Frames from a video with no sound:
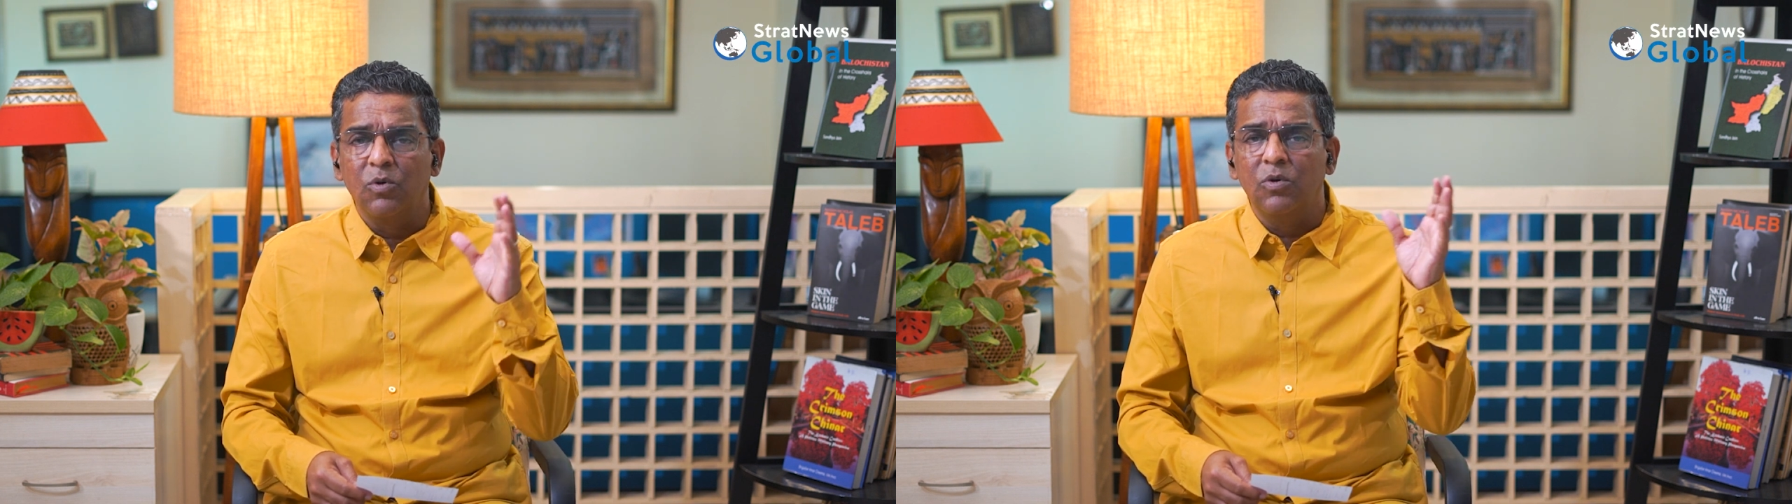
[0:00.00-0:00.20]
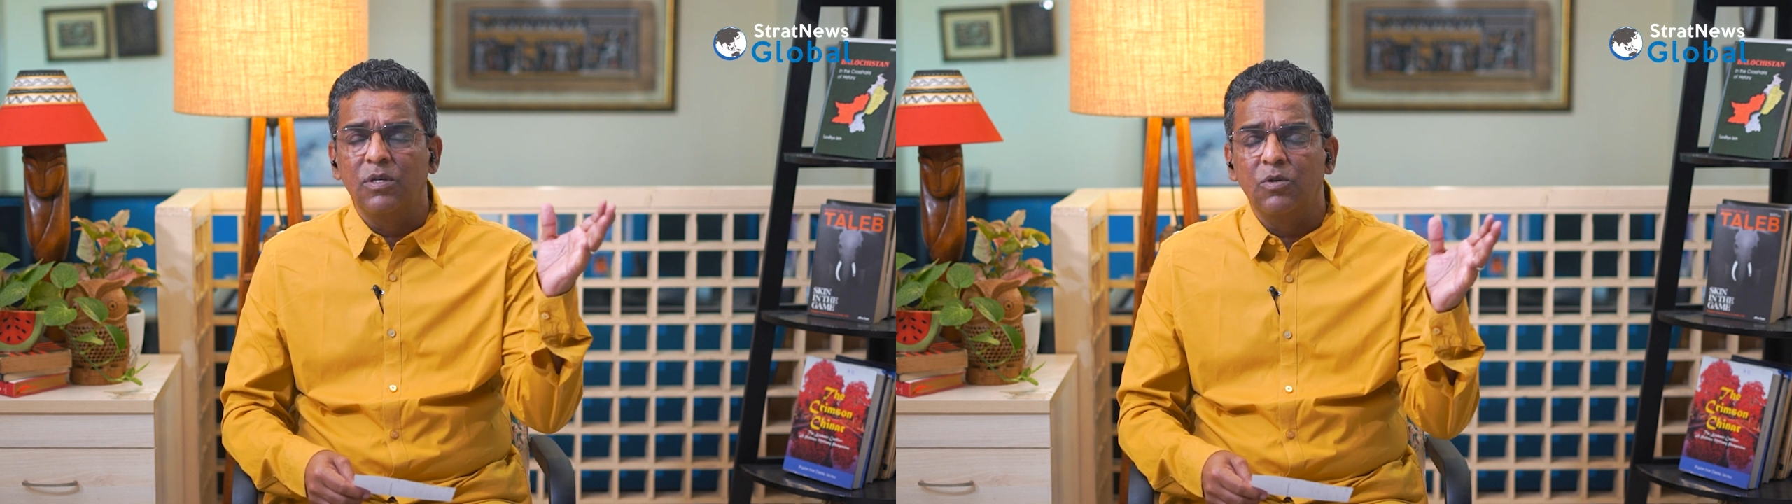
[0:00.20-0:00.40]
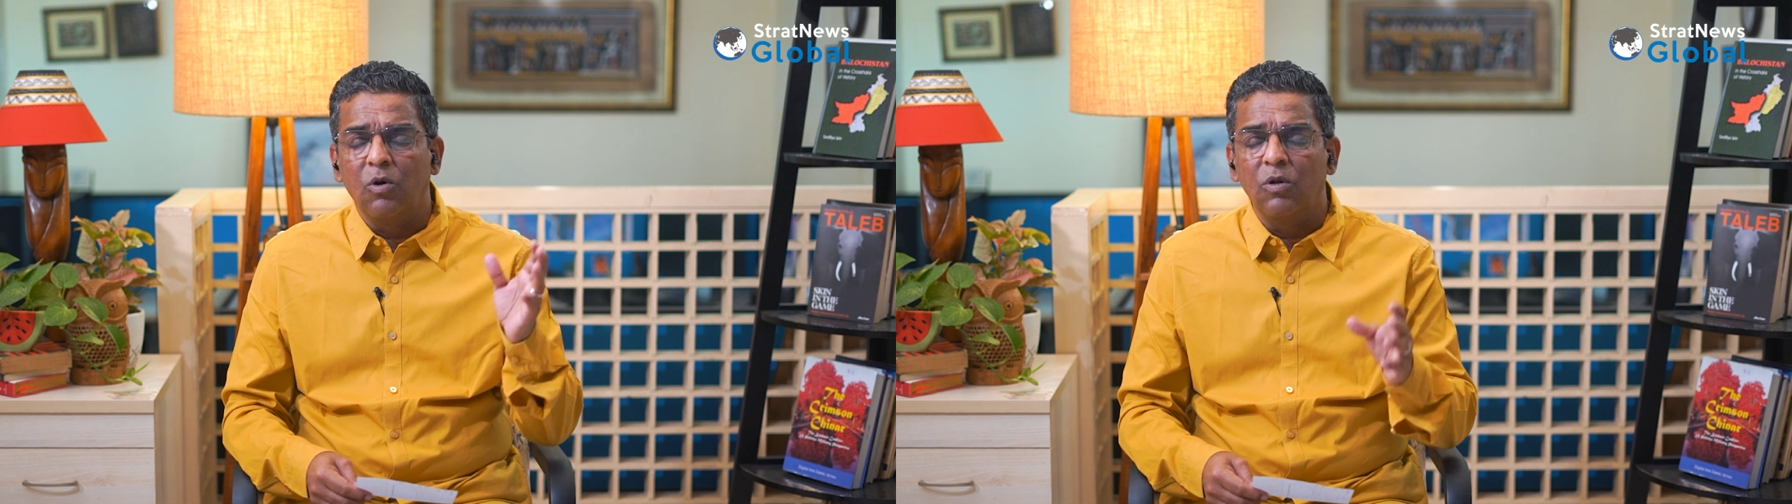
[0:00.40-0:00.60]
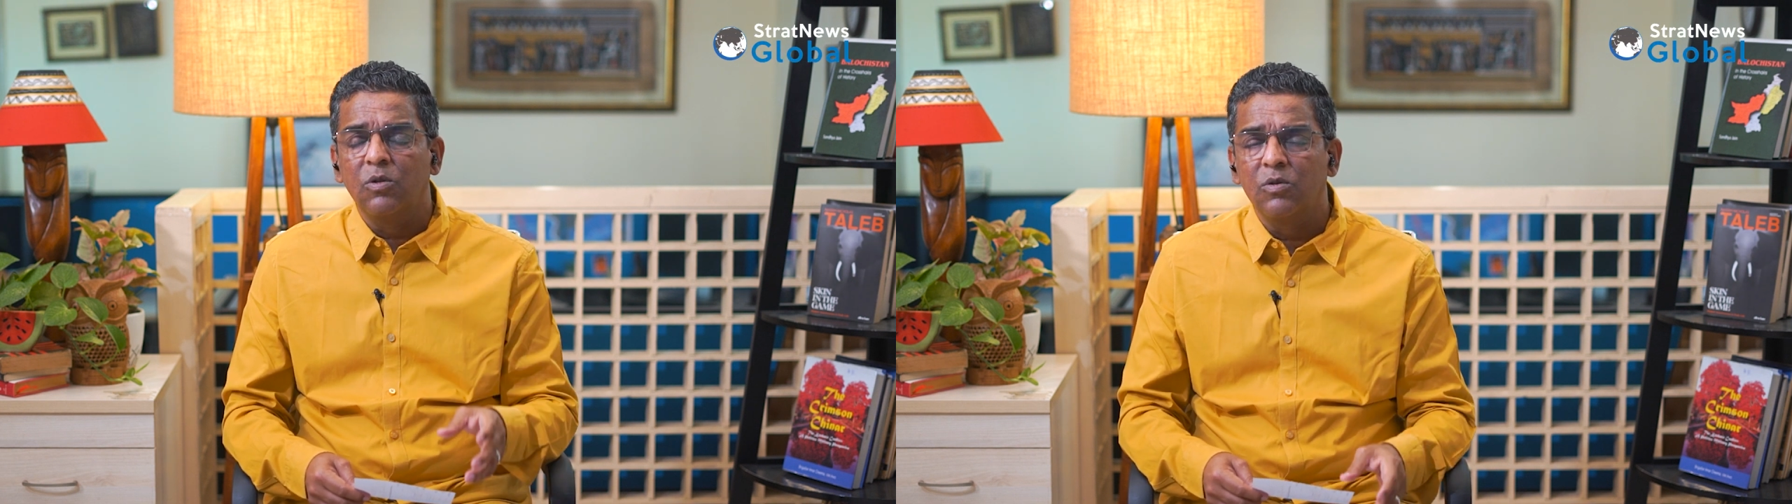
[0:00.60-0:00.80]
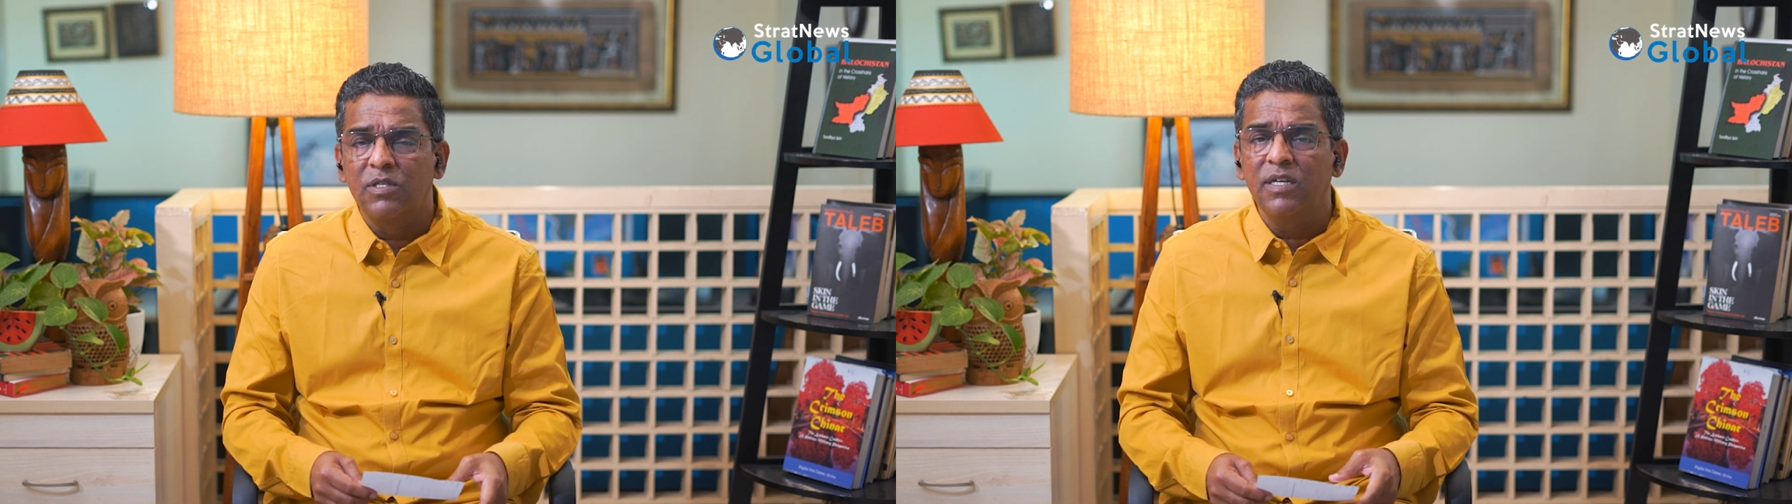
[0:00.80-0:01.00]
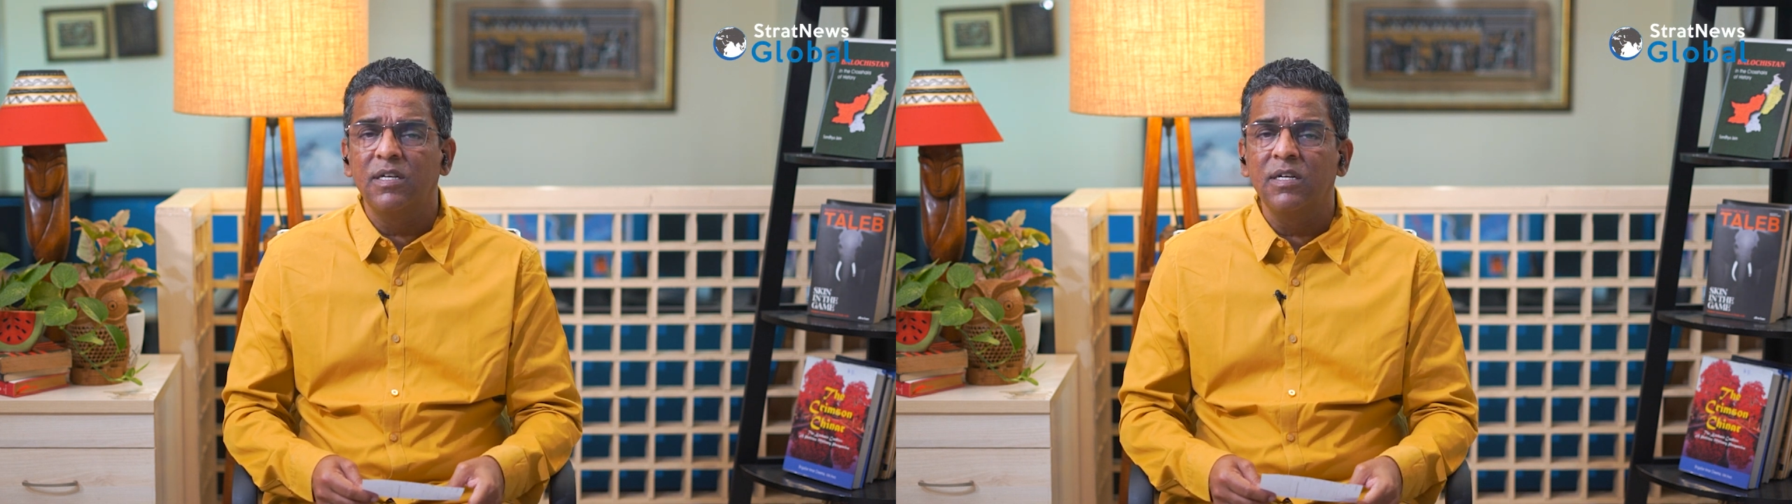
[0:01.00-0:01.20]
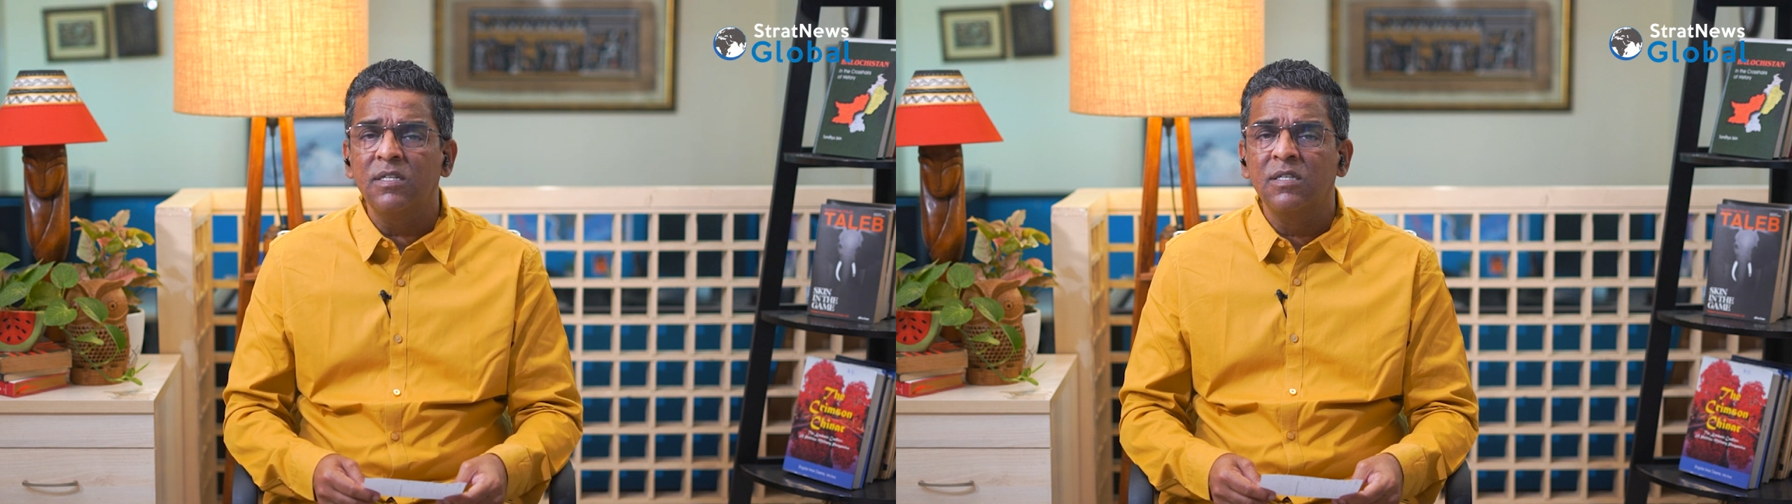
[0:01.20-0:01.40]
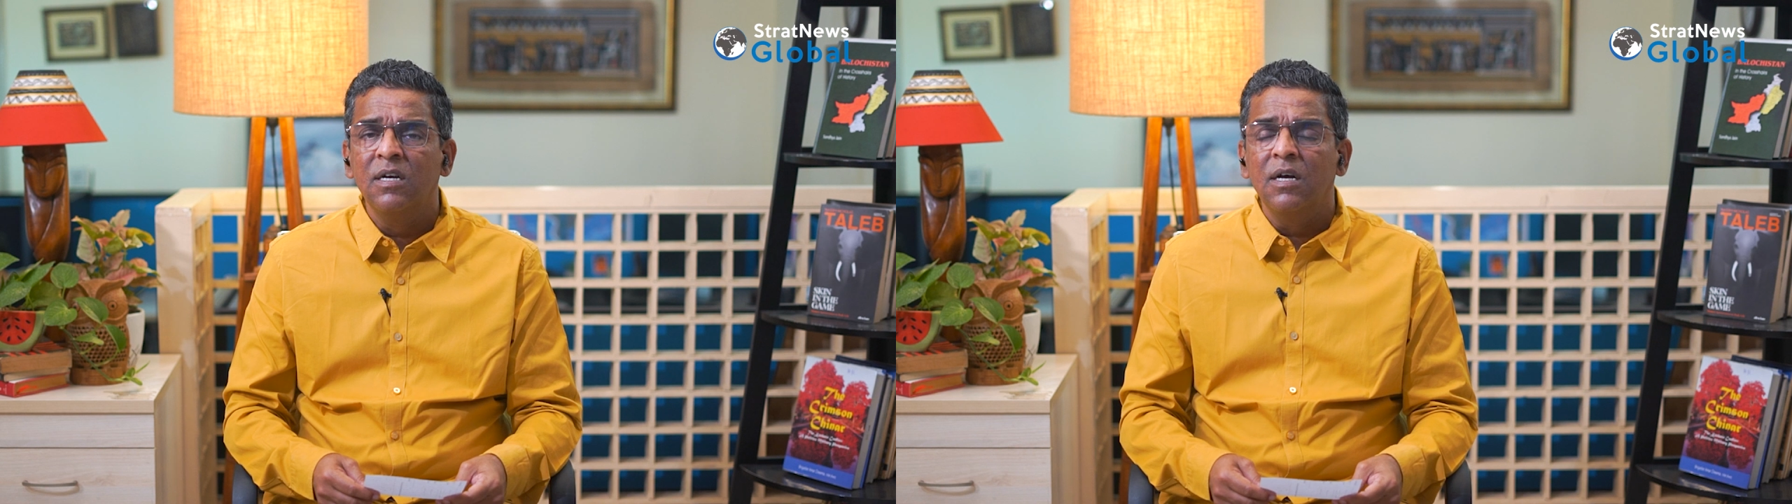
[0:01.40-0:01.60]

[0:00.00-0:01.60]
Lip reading: go into all those details.